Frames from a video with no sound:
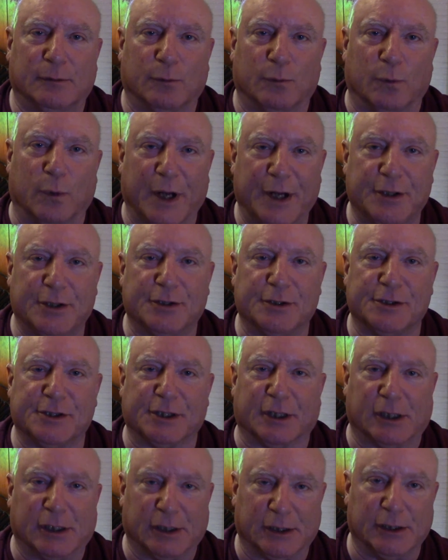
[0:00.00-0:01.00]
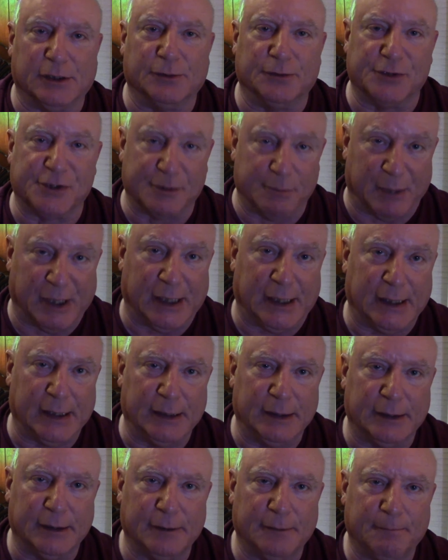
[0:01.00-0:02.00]
renders a closed
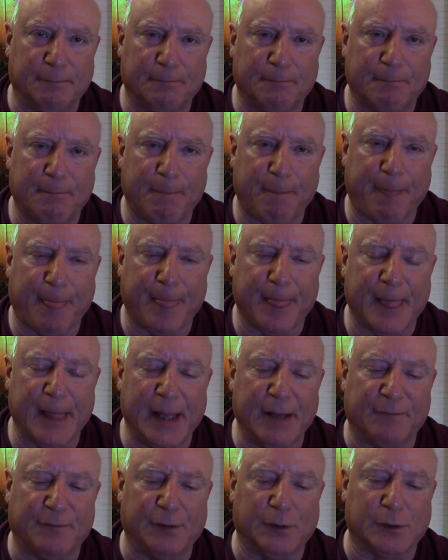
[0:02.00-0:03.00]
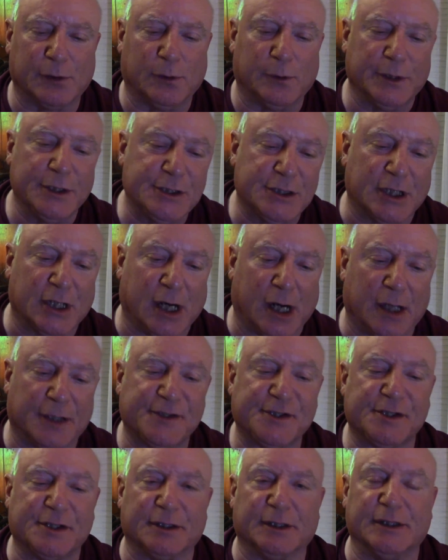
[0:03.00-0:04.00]
mind. If you're going to
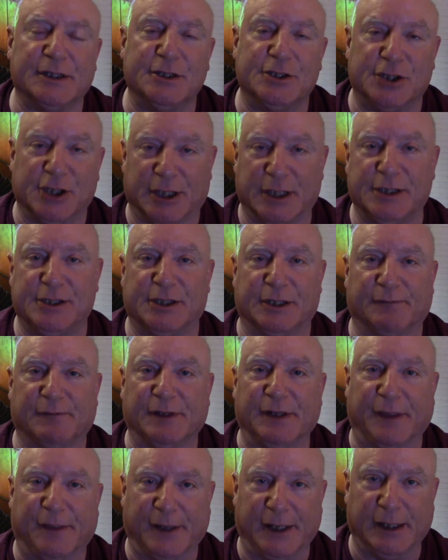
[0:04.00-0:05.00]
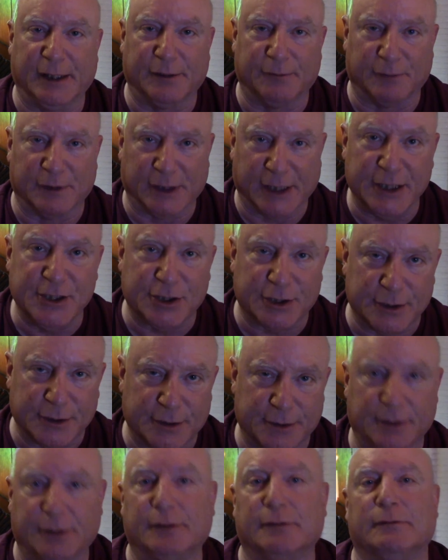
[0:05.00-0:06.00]
constantly judge everything in relation
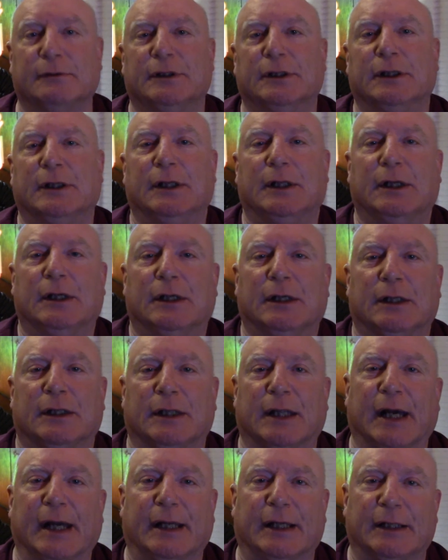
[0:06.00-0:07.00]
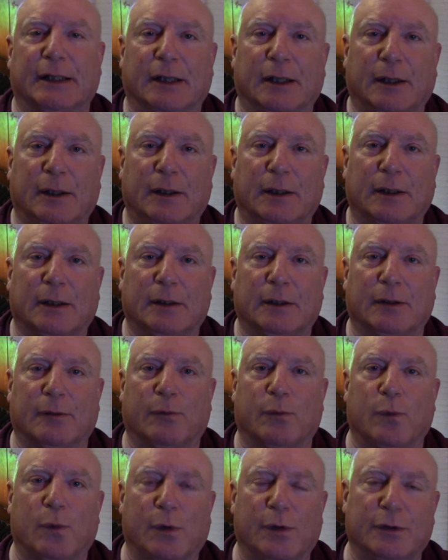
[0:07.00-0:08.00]
to you, like,
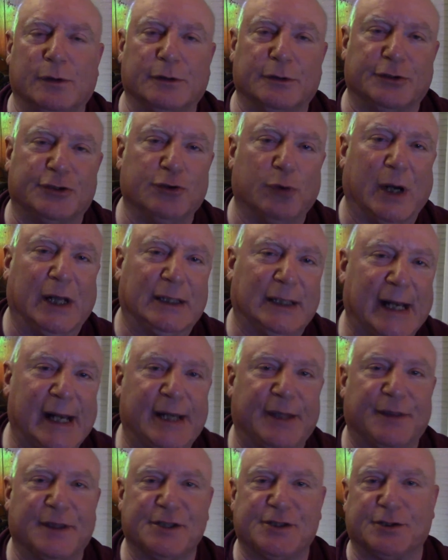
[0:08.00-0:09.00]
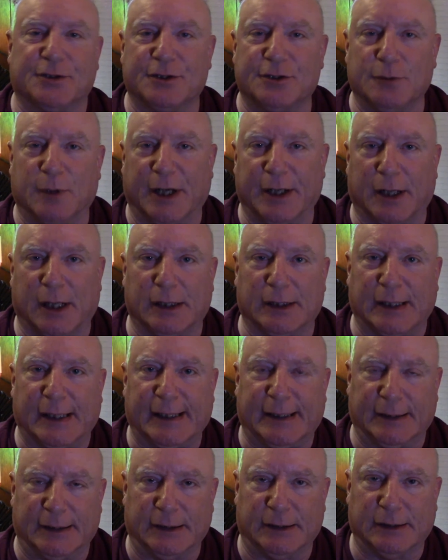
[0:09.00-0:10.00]
do I like this or do I not
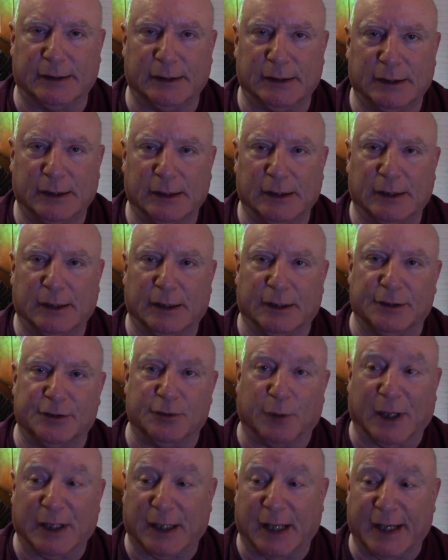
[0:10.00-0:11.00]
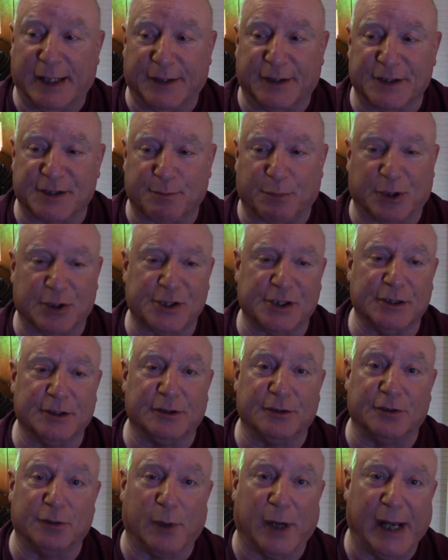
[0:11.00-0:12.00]
like it? Do I like this person
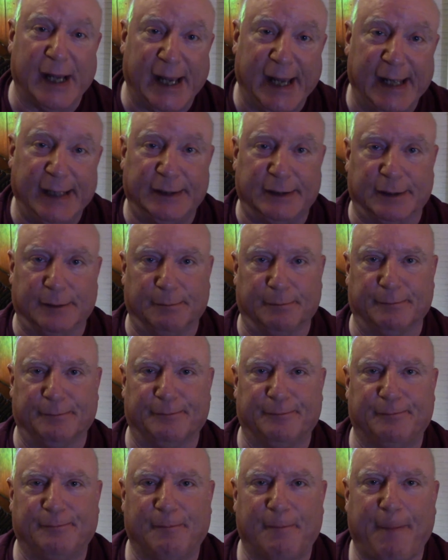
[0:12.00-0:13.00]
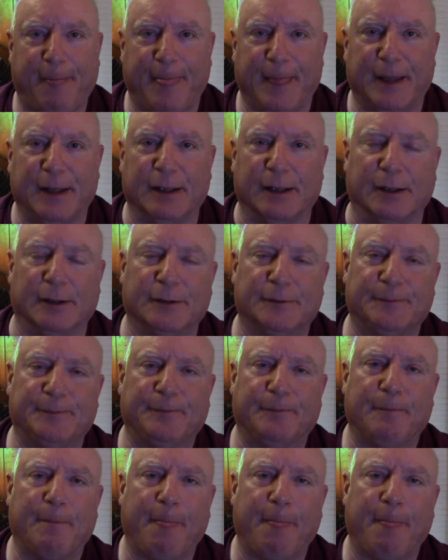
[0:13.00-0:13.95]
or do I hate them? You know?